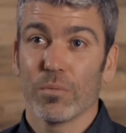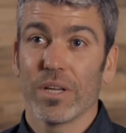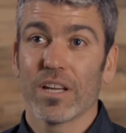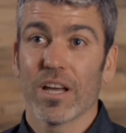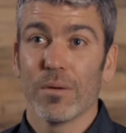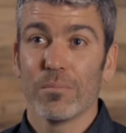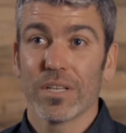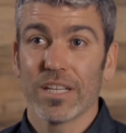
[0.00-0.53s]
we
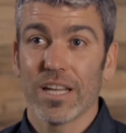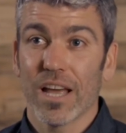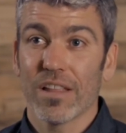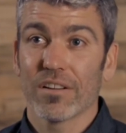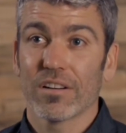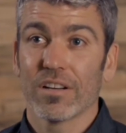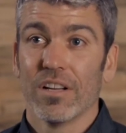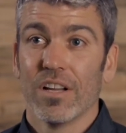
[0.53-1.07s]
come
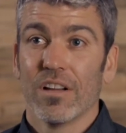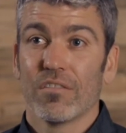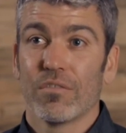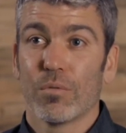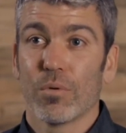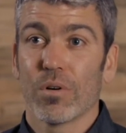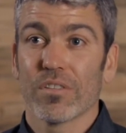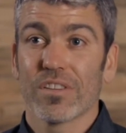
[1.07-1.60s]
together
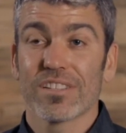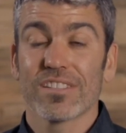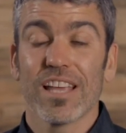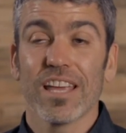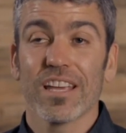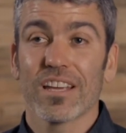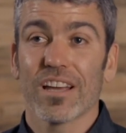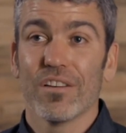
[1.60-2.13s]
for the
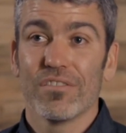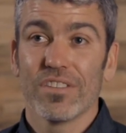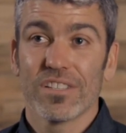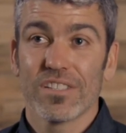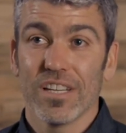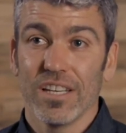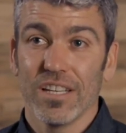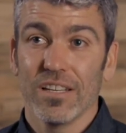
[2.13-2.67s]
sake of the
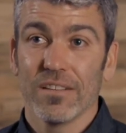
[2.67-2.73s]
city.